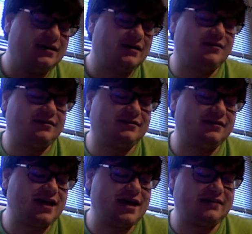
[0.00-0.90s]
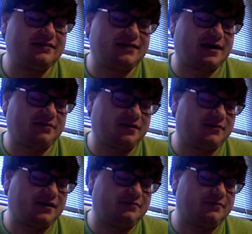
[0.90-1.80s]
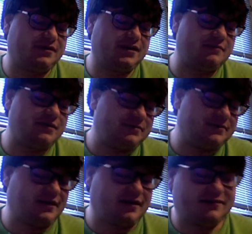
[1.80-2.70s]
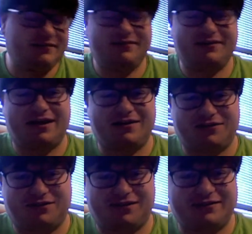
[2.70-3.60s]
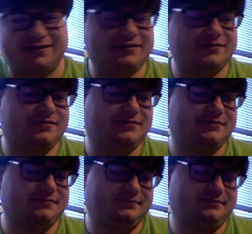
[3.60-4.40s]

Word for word: Kristina hates the tabloid press pulling out people's skeletons out of their closets.